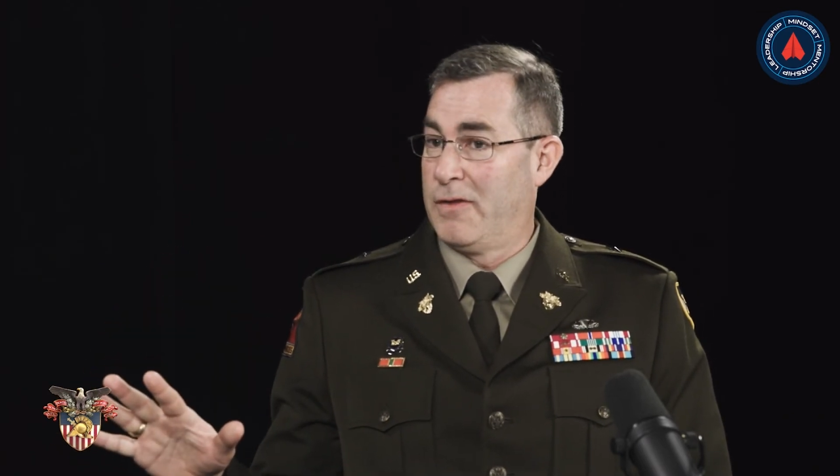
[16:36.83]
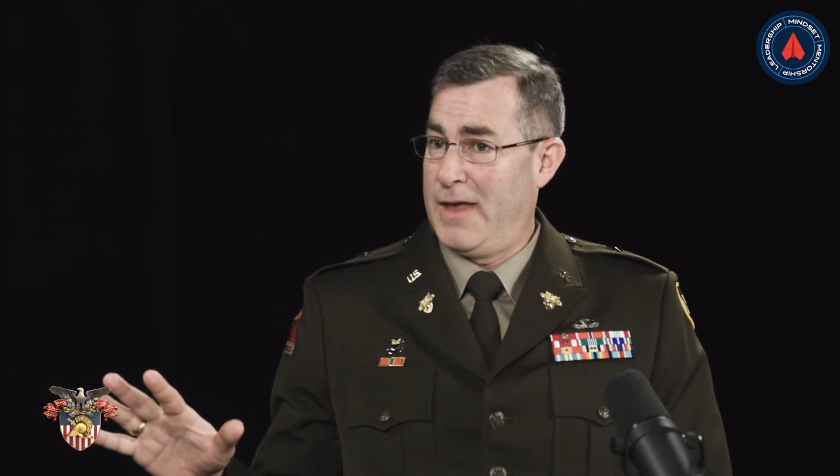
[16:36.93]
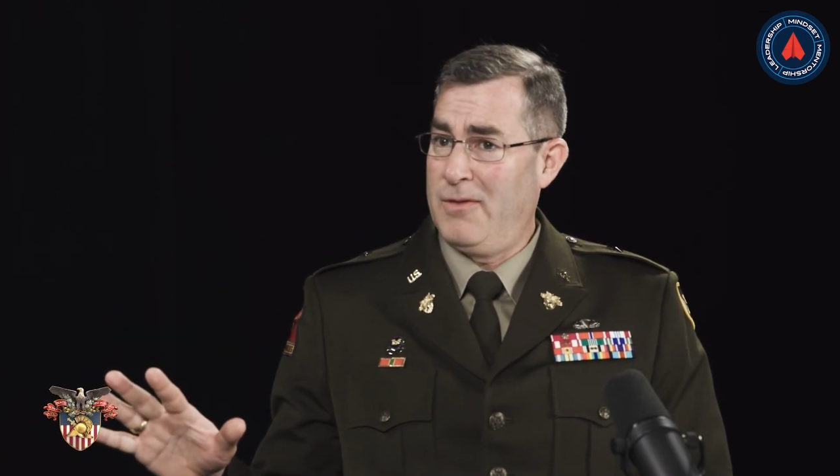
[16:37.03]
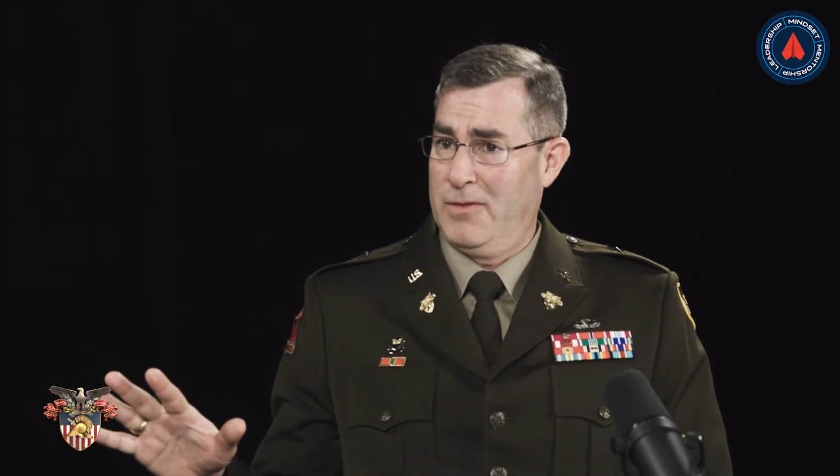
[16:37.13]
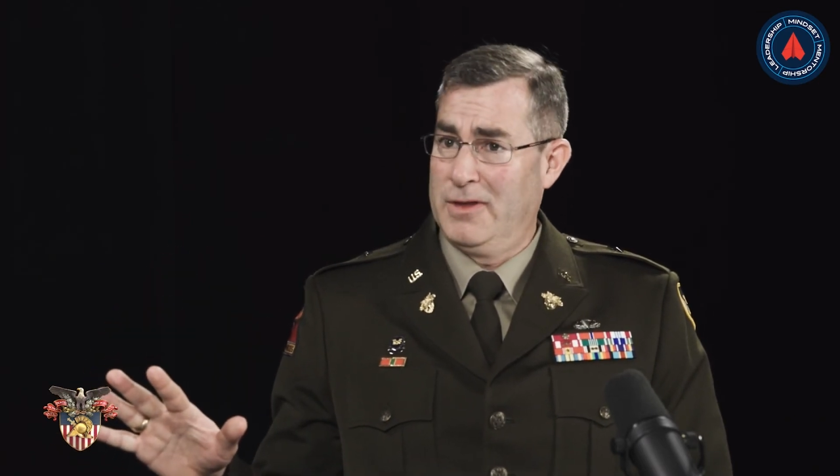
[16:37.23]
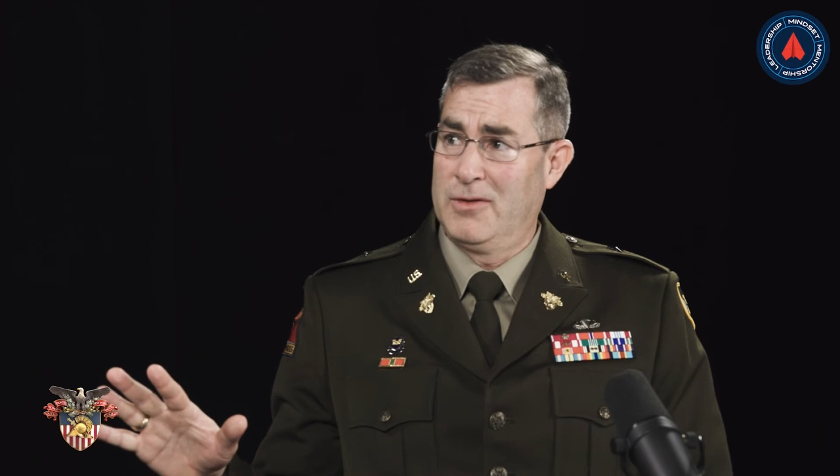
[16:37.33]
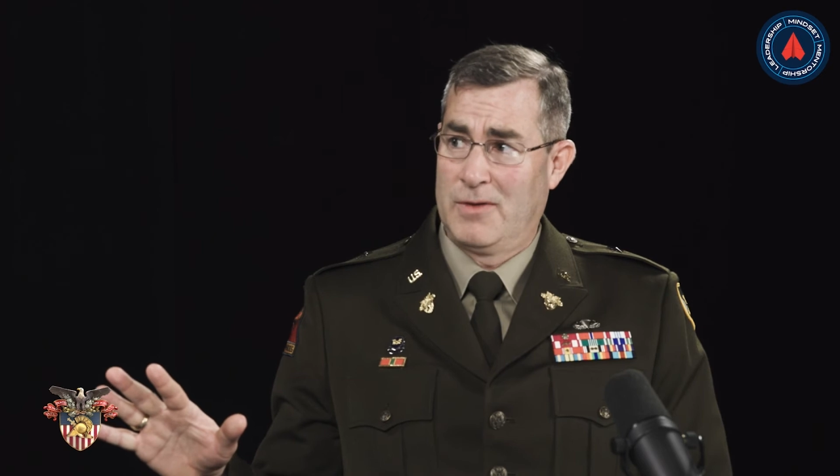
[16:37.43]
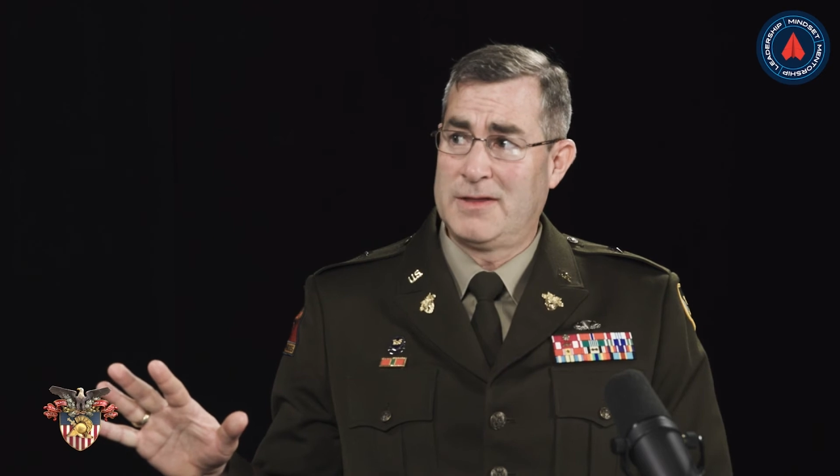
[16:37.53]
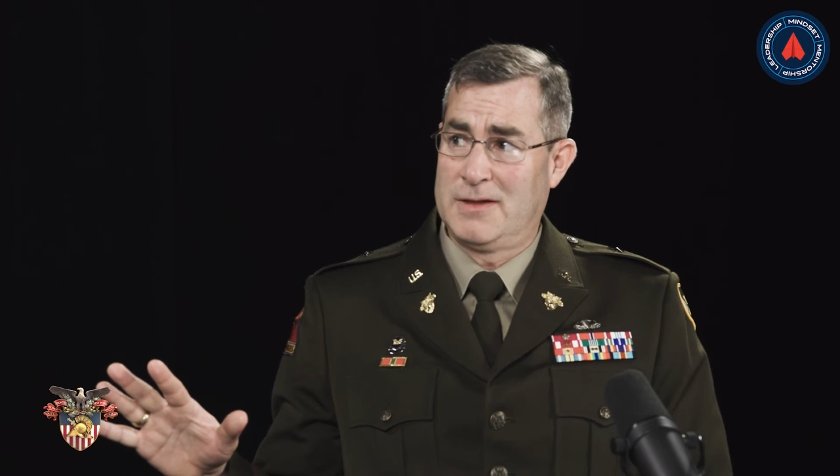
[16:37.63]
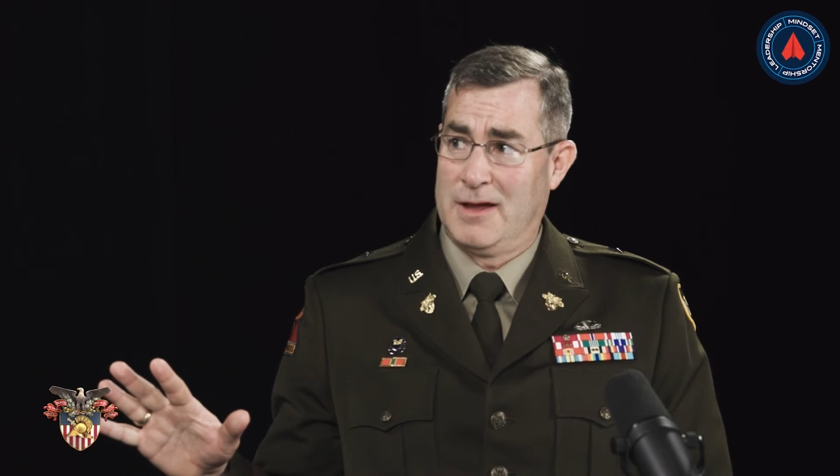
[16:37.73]
That really
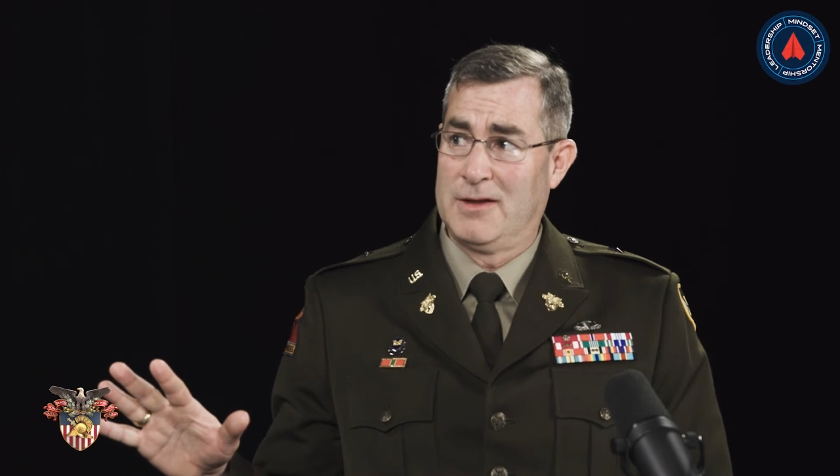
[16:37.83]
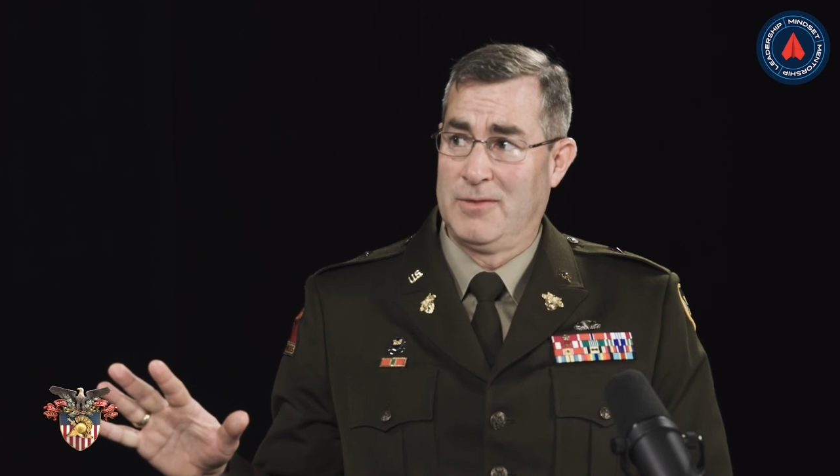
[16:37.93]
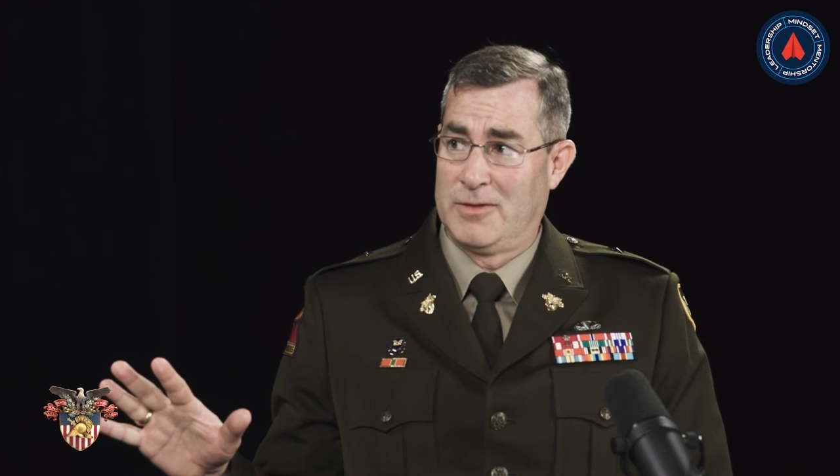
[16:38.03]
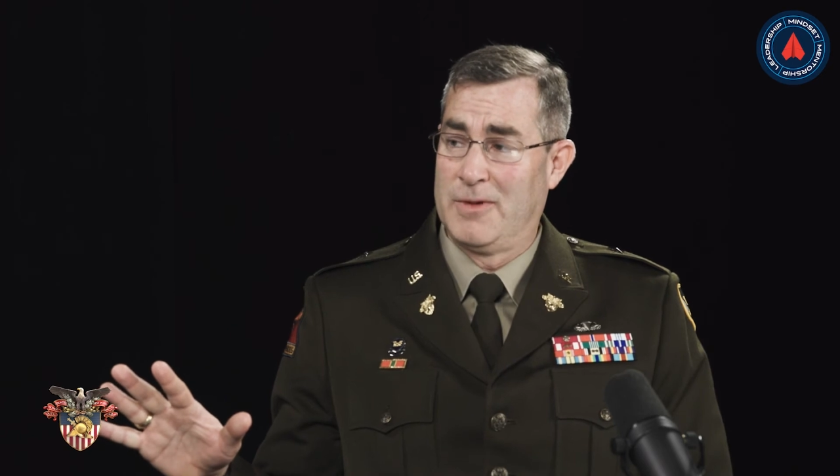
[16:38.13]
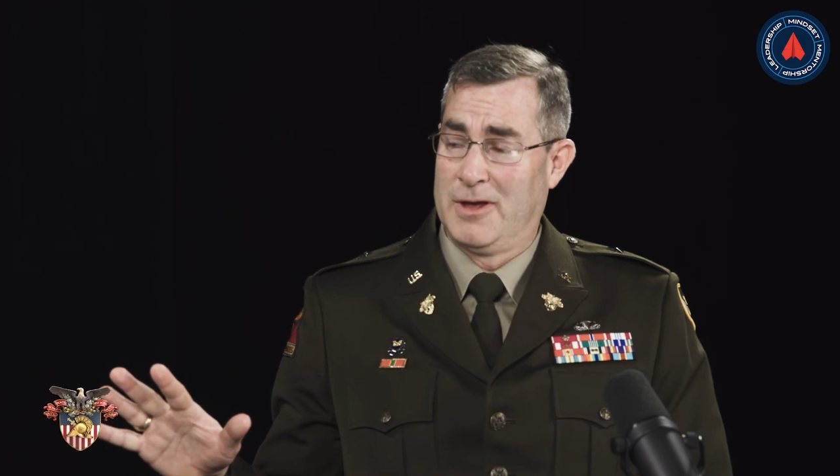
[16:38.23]
resonated with me.